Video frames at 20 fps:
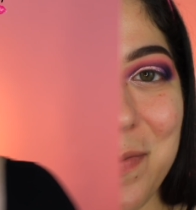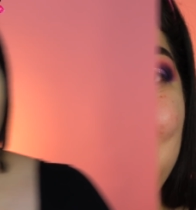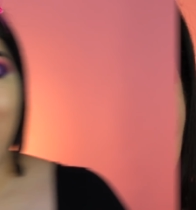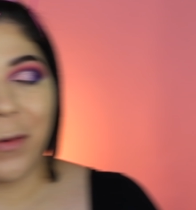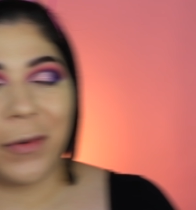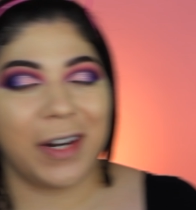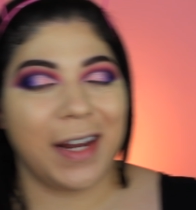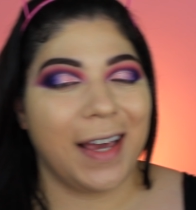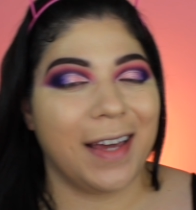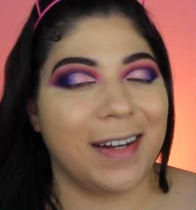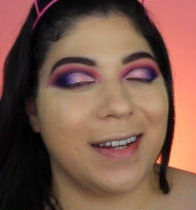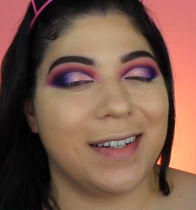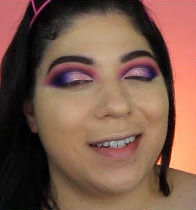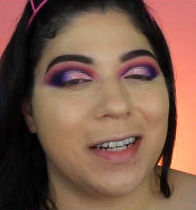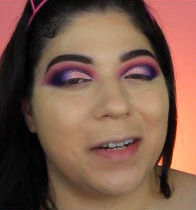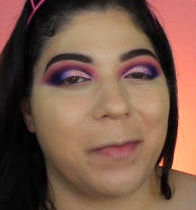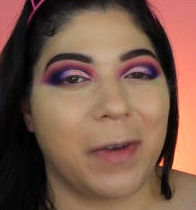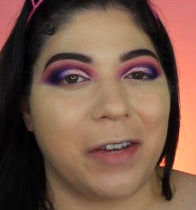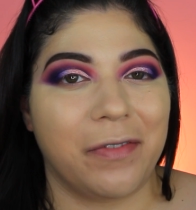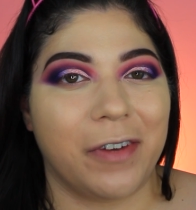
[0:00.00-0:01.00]
I went ahead and
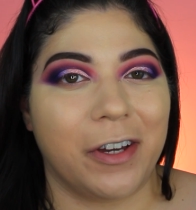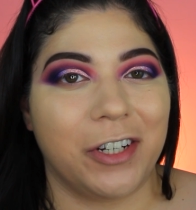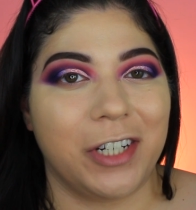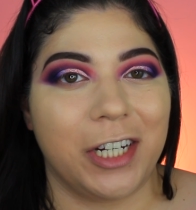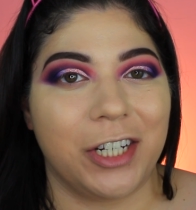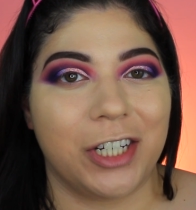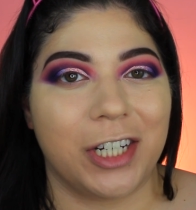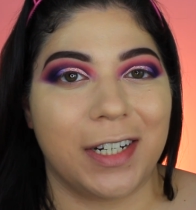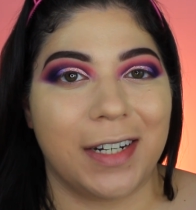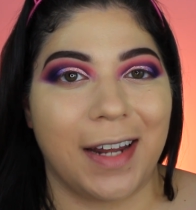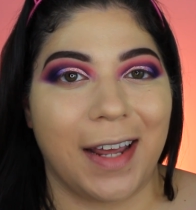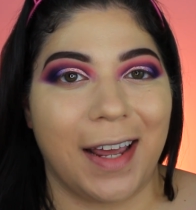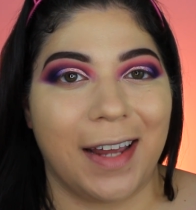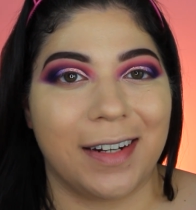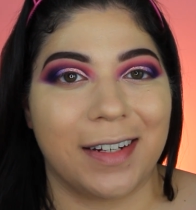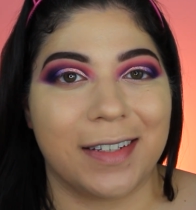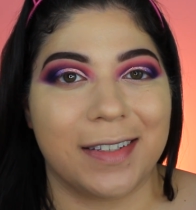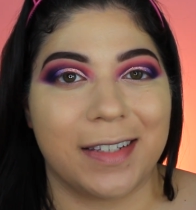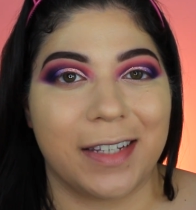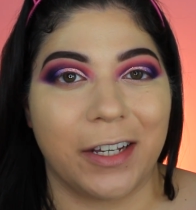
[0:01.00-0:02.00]
did my foundation
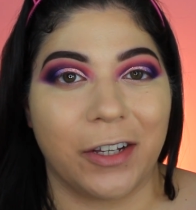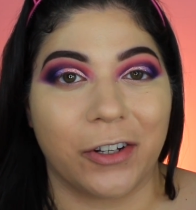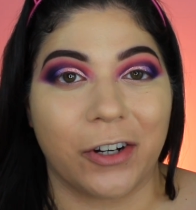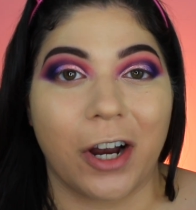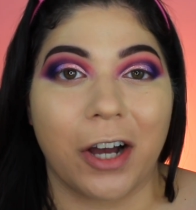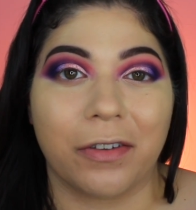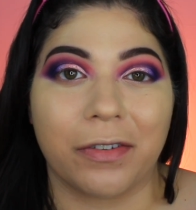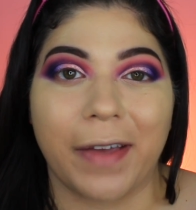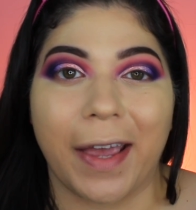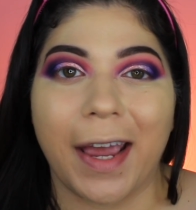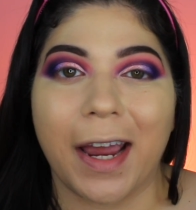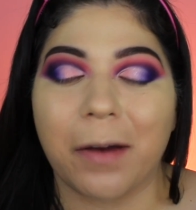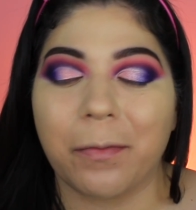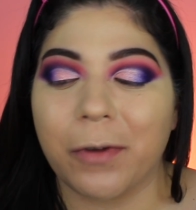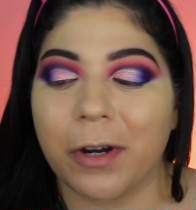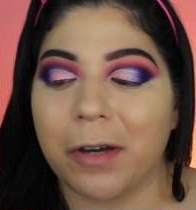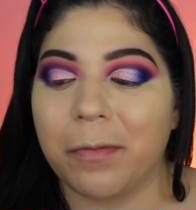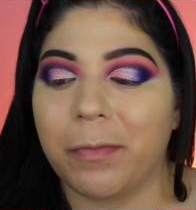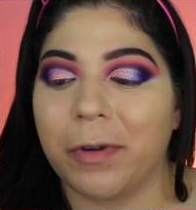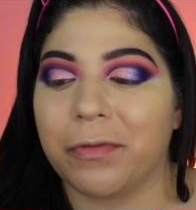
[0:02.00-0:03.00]
and concealer off
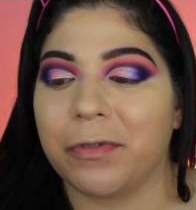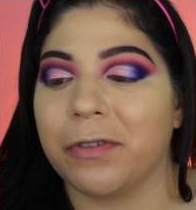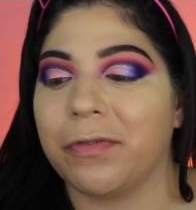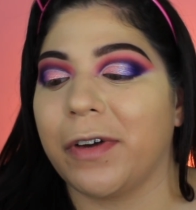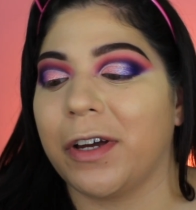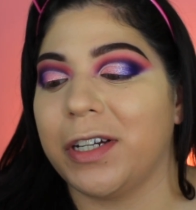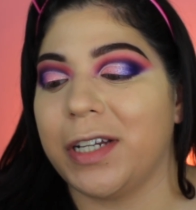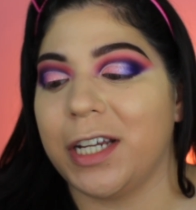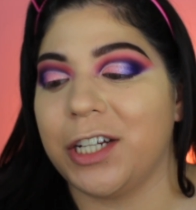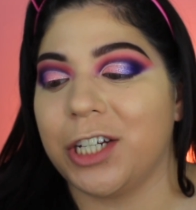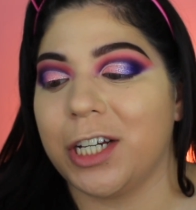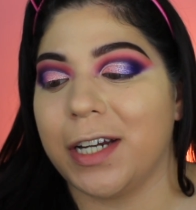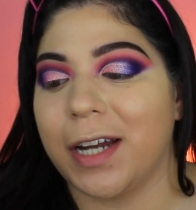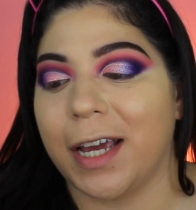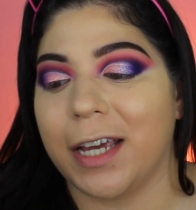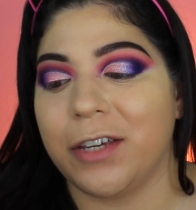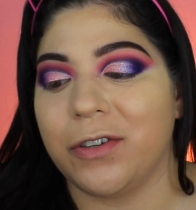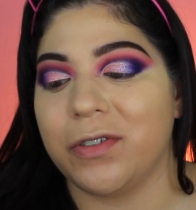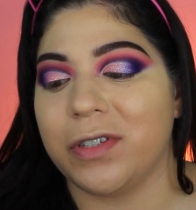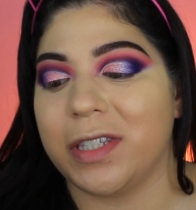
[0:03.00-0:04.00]
camera, but for foundation
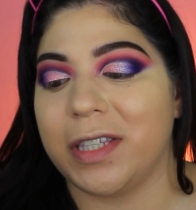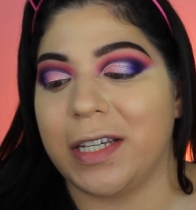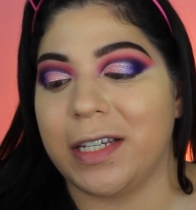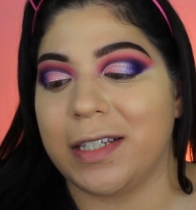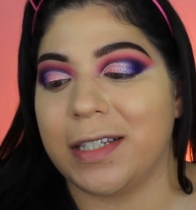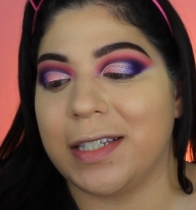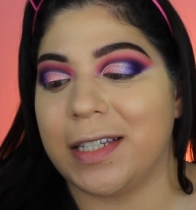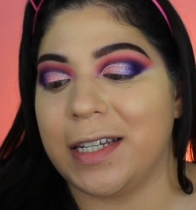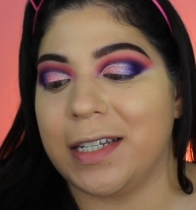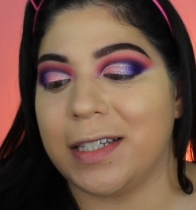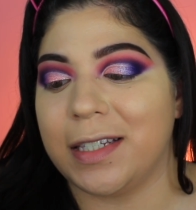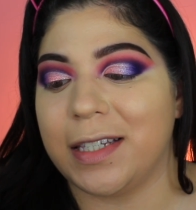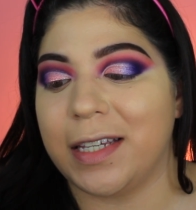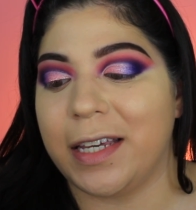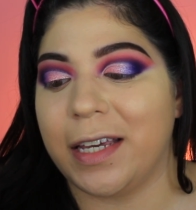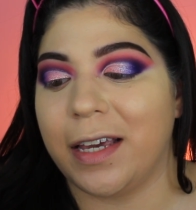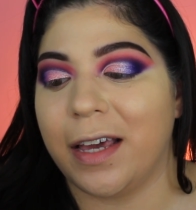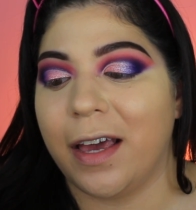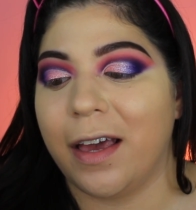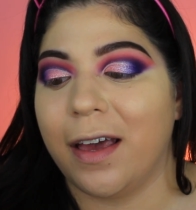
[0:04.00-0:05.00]
I used the
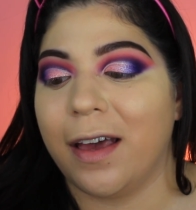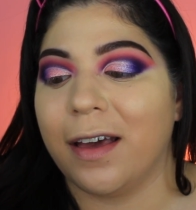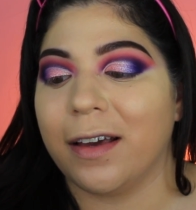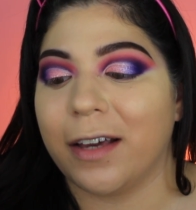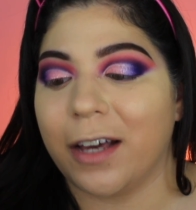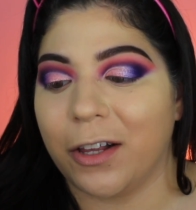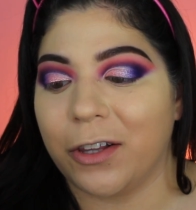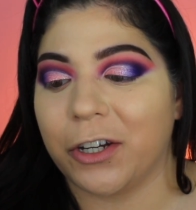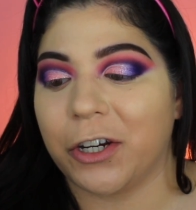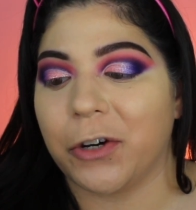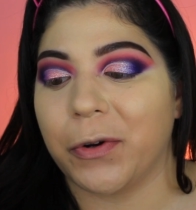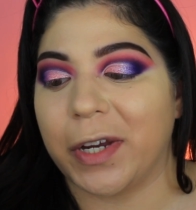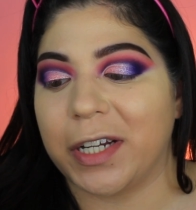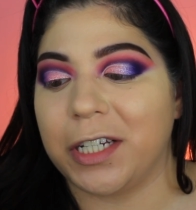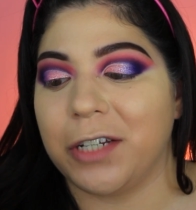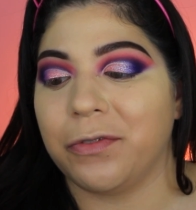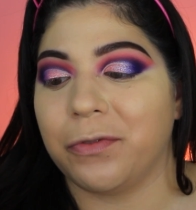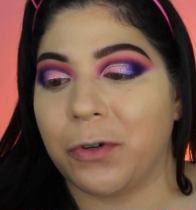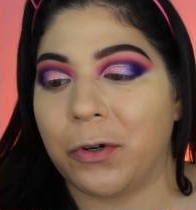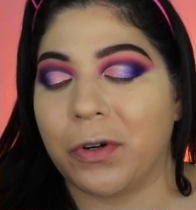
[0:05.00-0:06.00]
CC Color
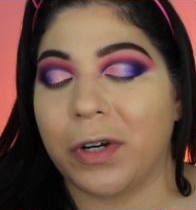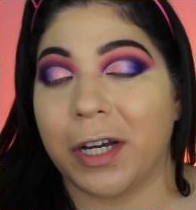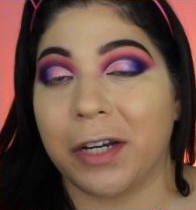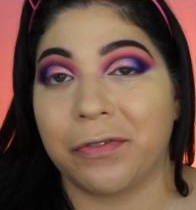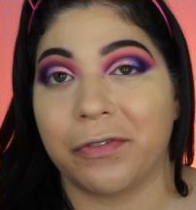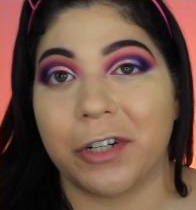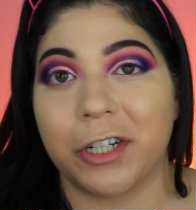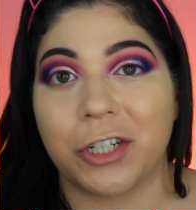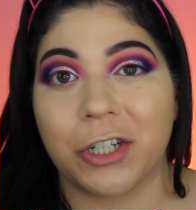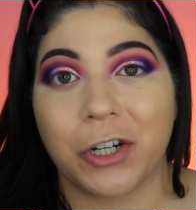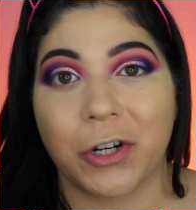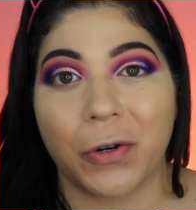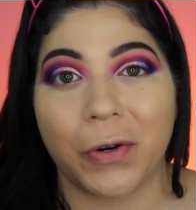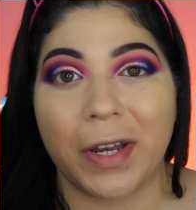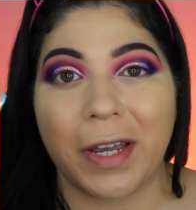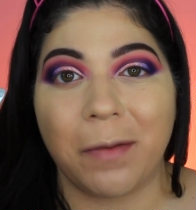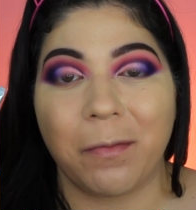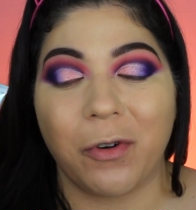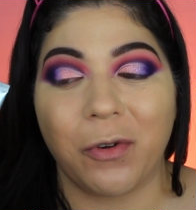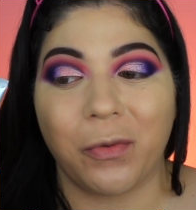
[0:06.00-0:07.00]
Correcting Full Coverage
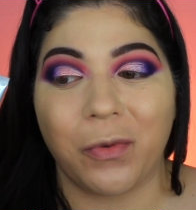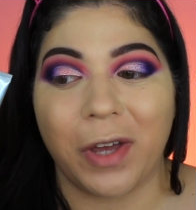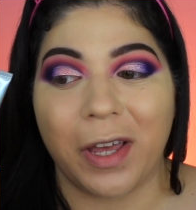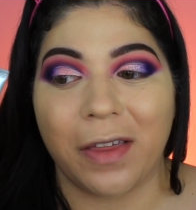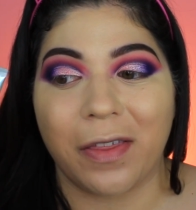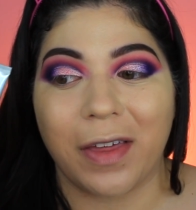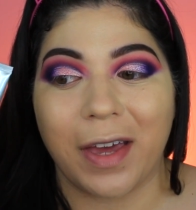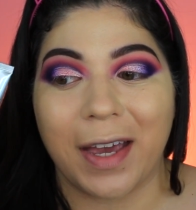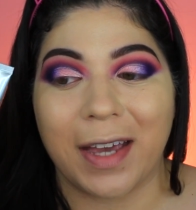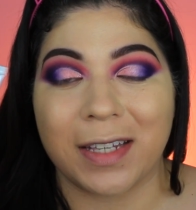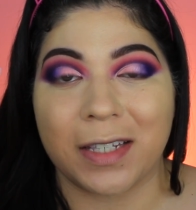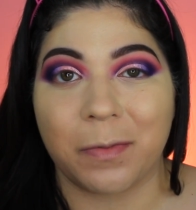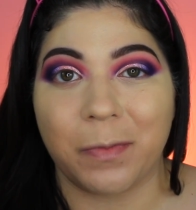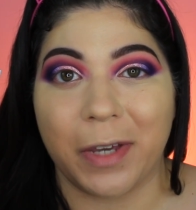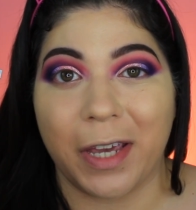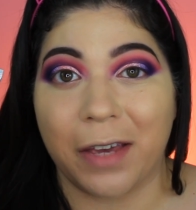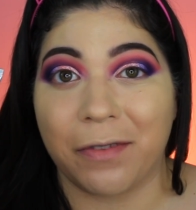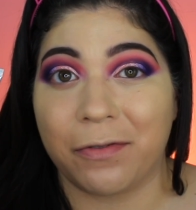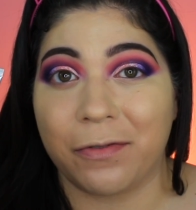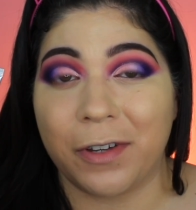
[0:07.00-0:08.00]
Cream with
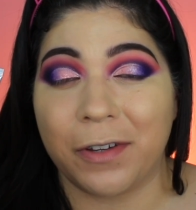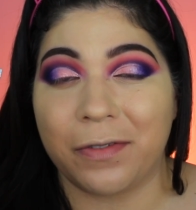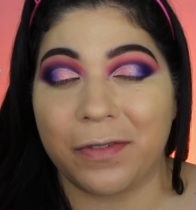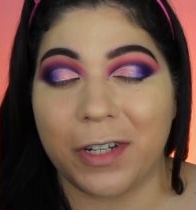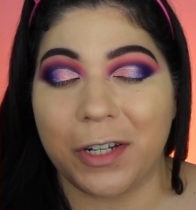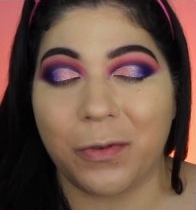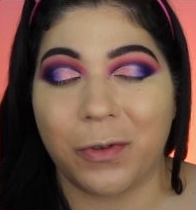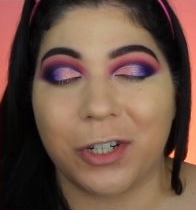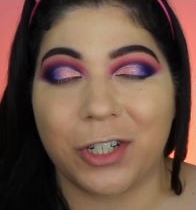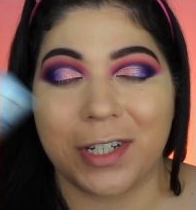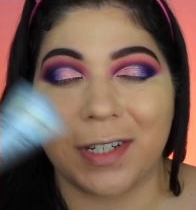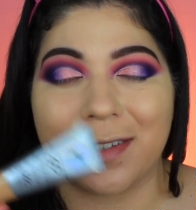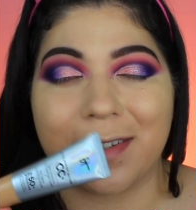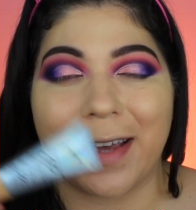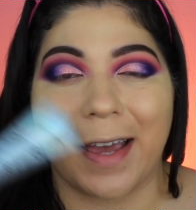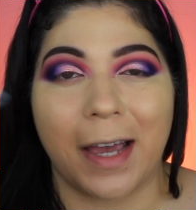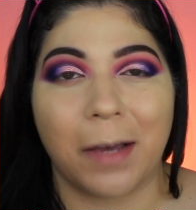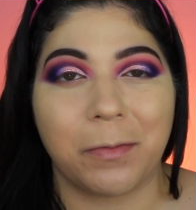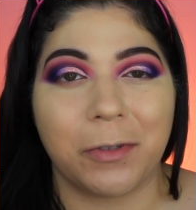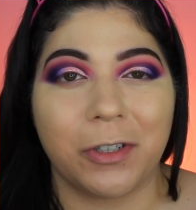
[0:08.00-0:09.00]
SPF 50, which is
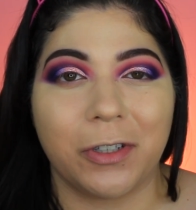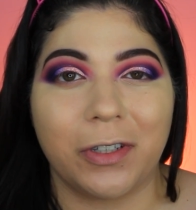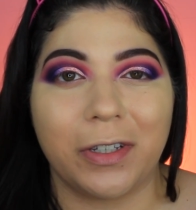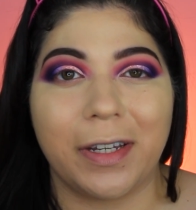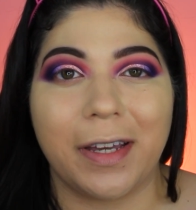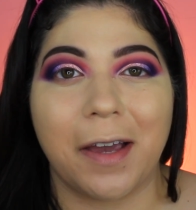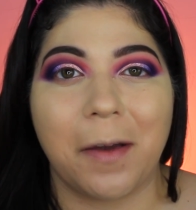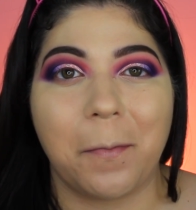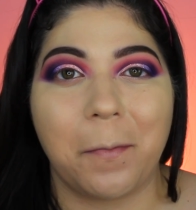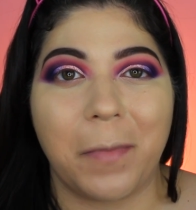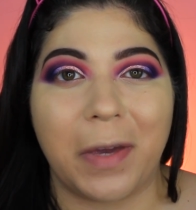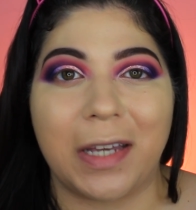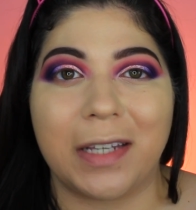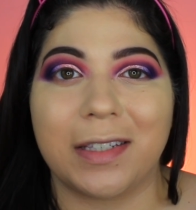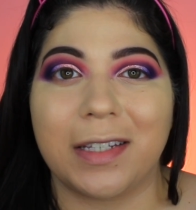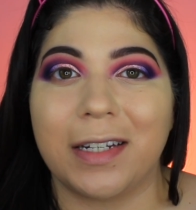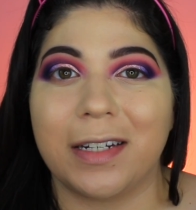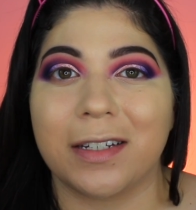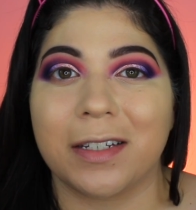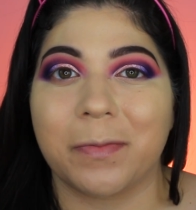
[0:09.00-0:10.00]
absolutely
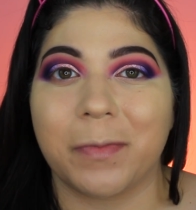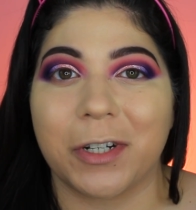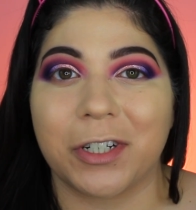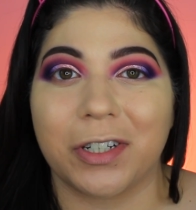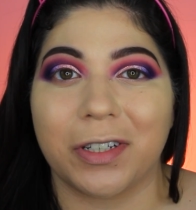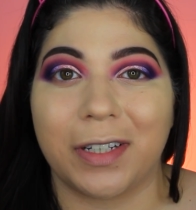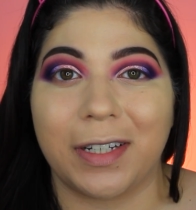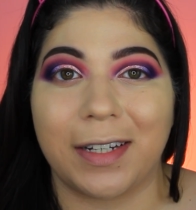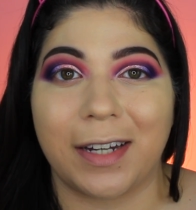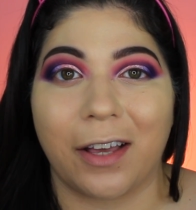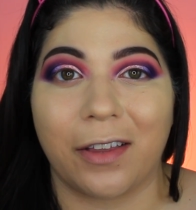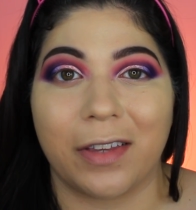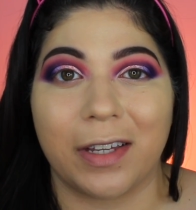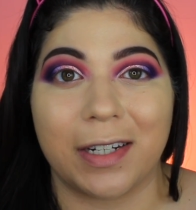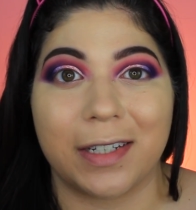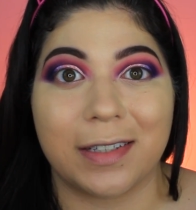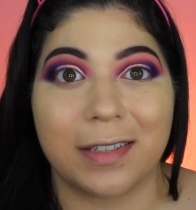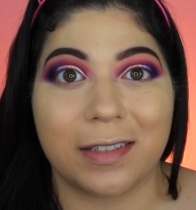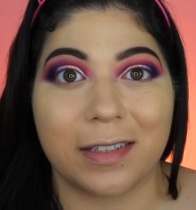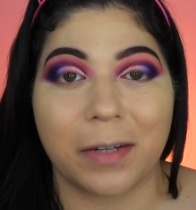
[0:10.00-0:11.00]
amazing, especially now that
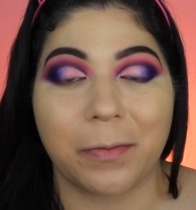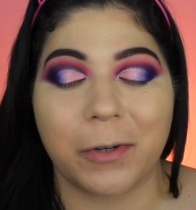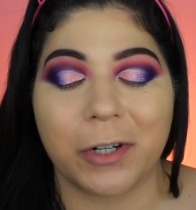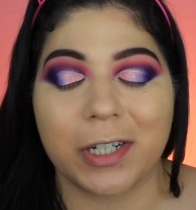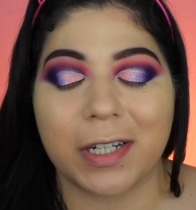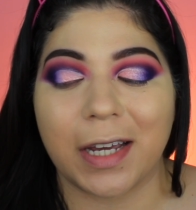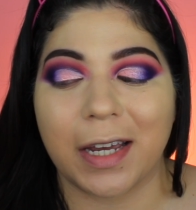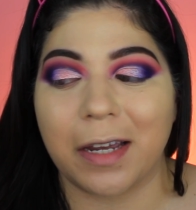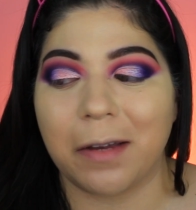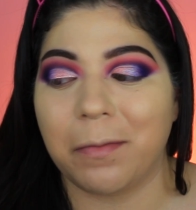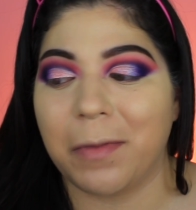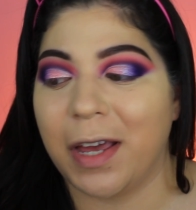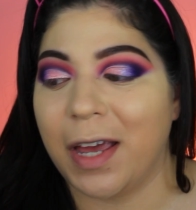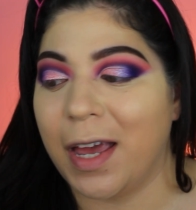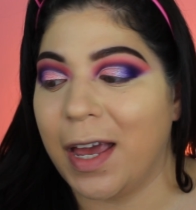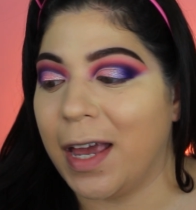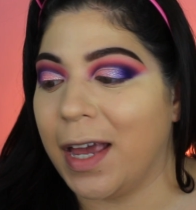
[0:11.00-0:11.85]
it's summertime,